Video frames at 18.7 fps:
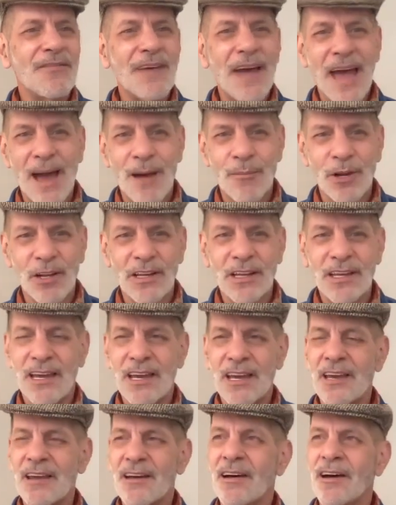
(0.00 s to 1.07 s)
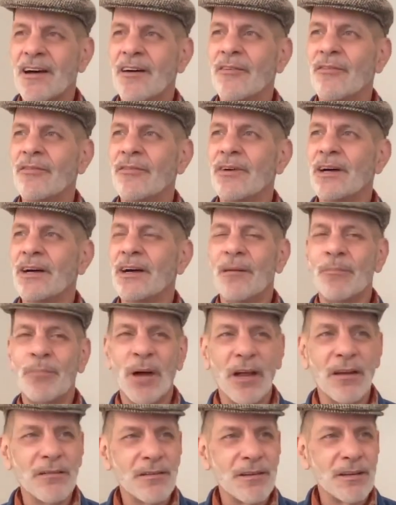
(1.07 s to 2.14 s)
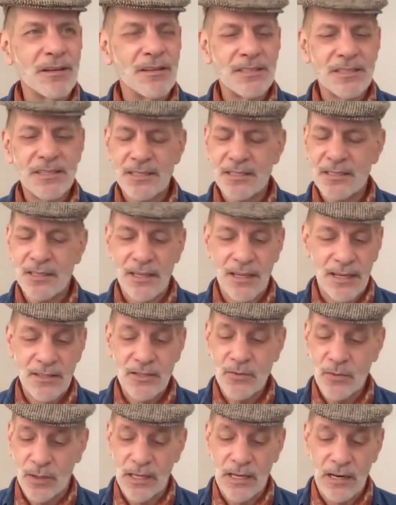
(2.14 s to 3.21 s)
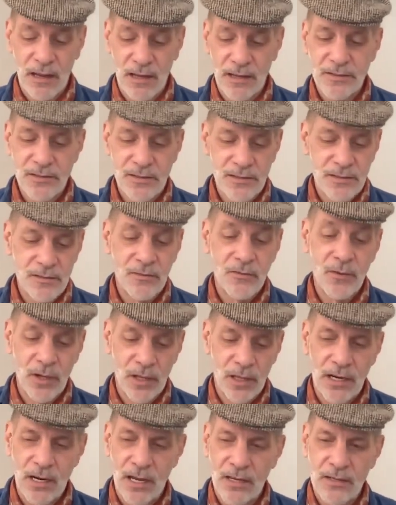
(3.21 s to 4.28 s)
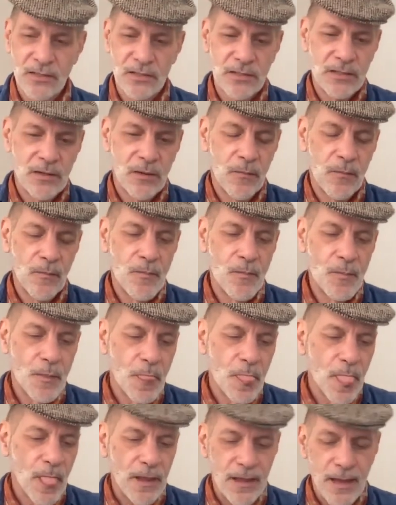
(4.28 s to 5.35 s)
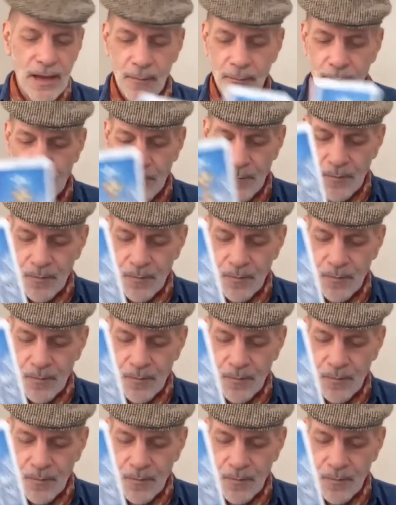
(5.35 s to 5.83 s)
family, abundance. It's really nice, really nice. Yep.